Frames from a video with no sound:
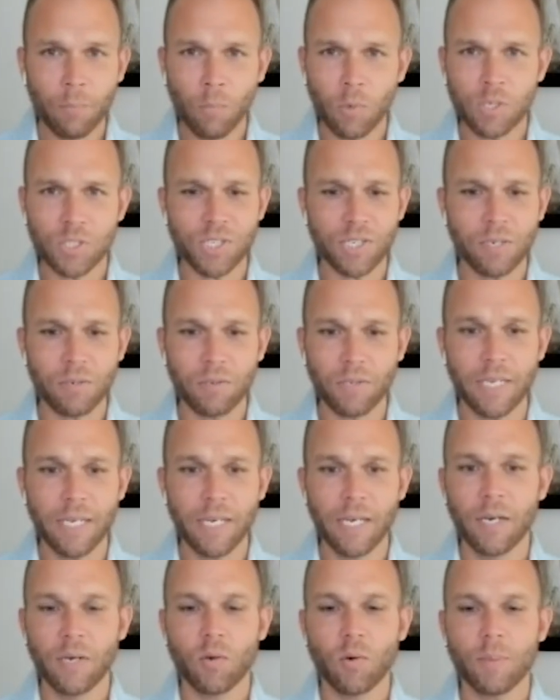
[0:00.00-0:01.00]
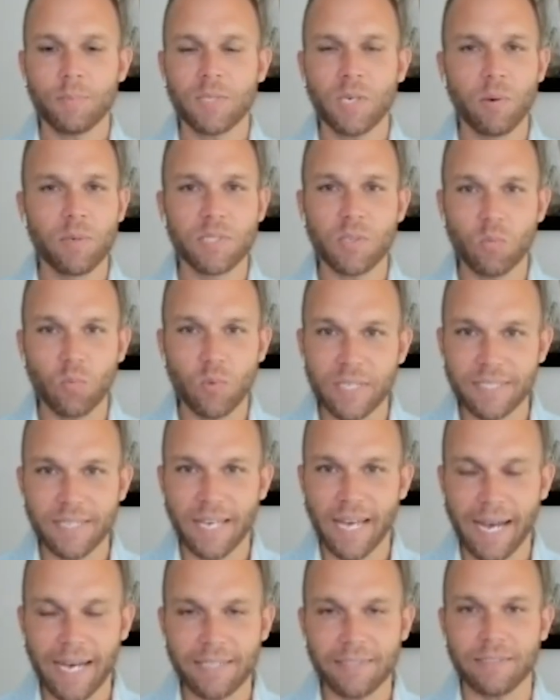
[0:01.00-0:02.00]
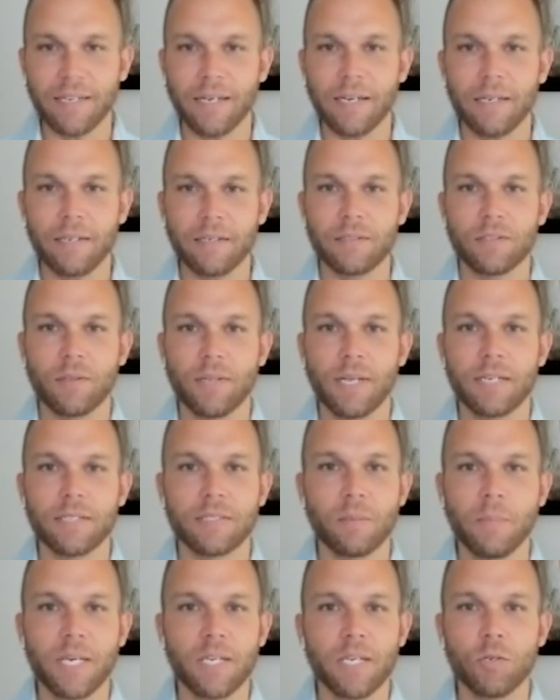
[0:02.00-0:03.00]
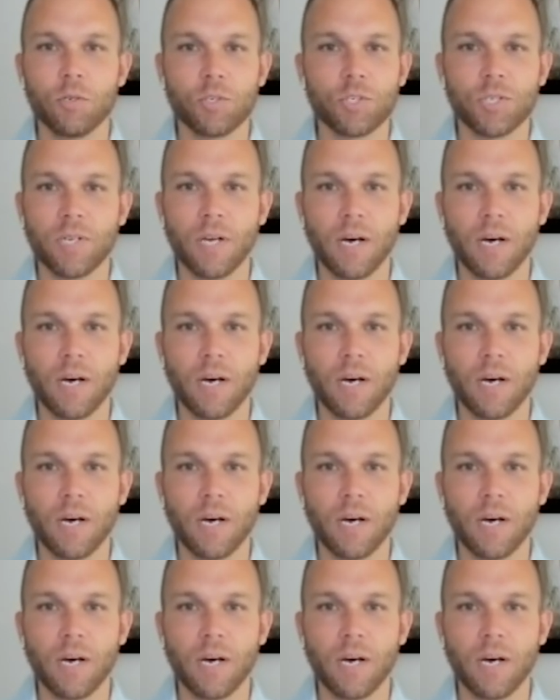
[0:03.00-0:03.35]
And more generally, crypto is a risk asset. So that doesn't mean you